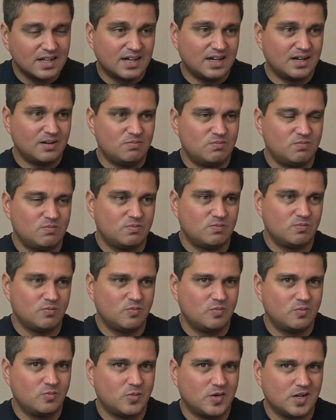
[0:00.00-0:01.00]

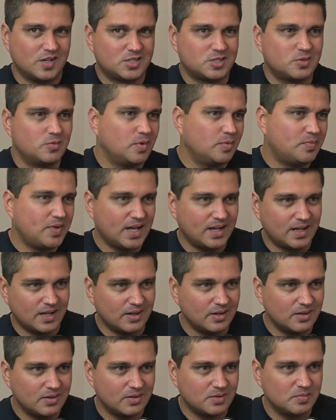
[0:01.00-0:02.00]
Why should we pay
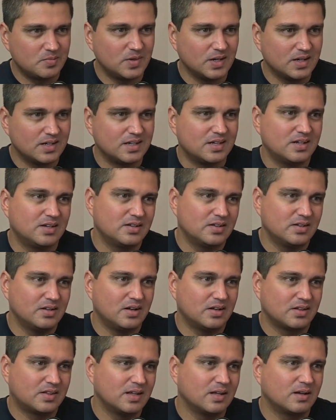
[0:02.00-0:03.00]
you? But
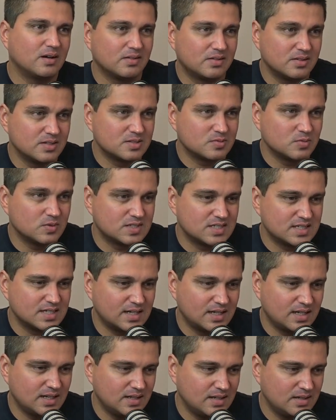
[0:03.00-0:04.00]
I think others would
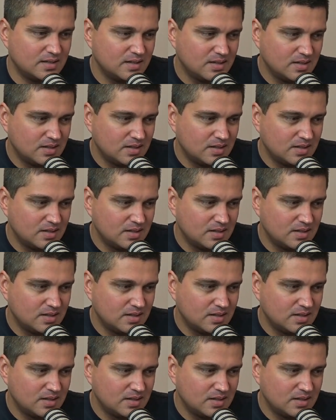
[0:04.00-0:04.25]
say,